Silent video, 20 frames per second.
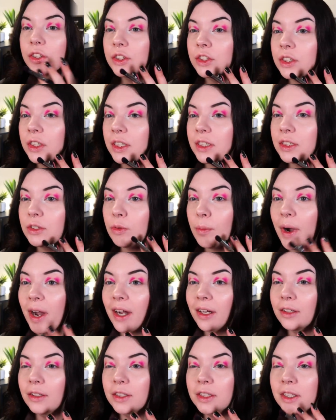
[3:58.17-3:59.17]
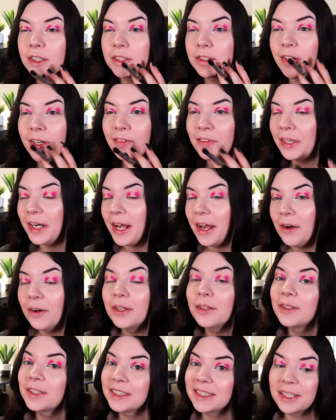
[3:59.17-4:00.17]
So this is what my eye look looks like right
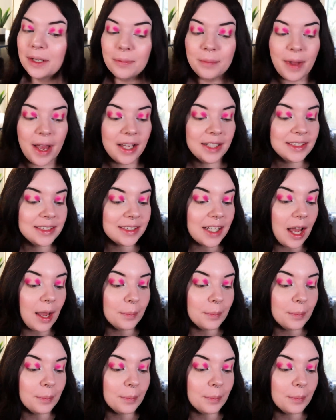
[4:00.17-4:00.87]
now. It looks like a mess.